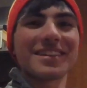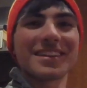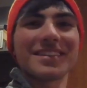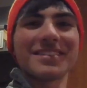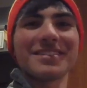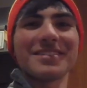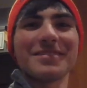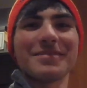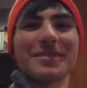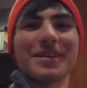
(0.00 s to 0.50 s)

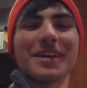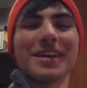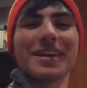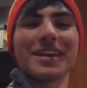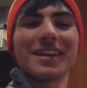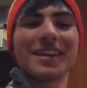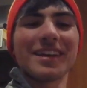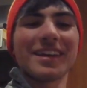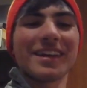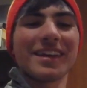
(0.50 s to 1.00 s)
Against
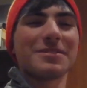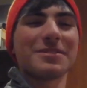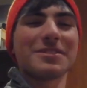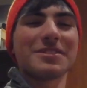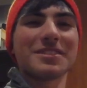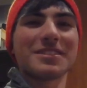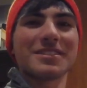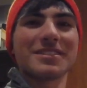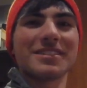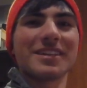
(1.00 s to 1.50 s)
Humanity. We were
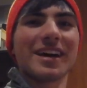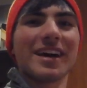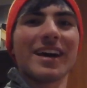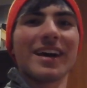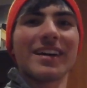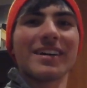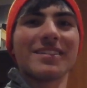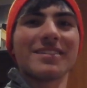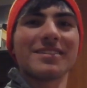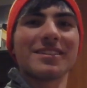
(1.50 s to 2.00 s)
just
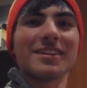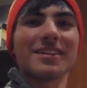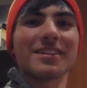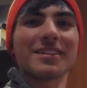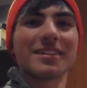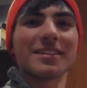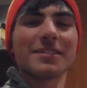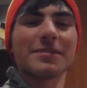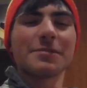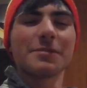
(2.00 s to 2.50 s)
dying
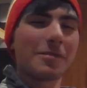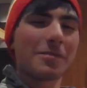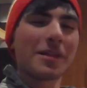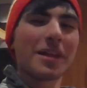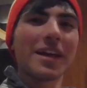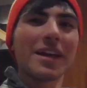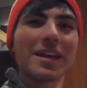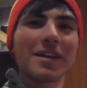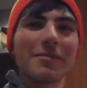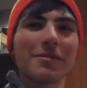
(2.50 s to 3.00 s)
hysterically because we were
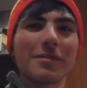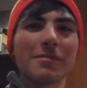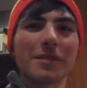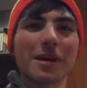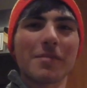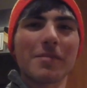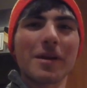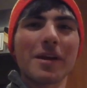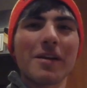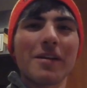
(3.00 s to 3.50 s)
playing it with
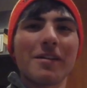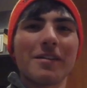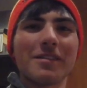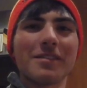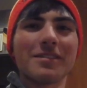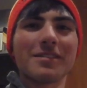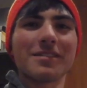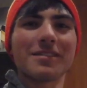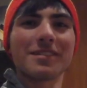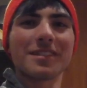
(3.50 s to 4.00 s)
my
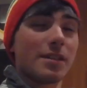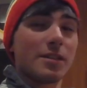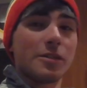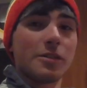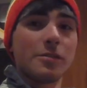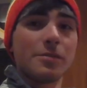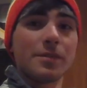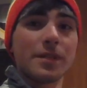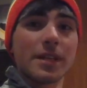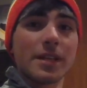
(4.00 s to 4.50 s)
parents. And
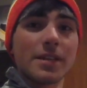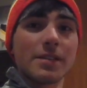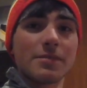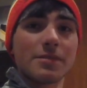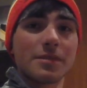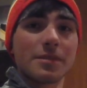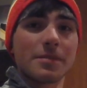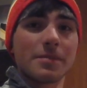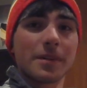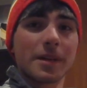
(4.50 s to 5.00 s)
who plays
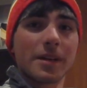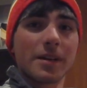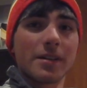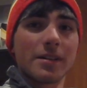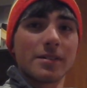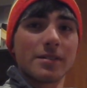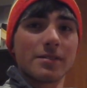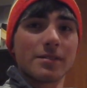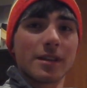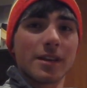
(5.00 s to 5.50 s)
with your
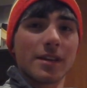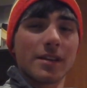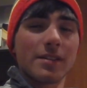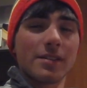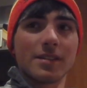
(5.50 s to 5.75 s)
parents, right?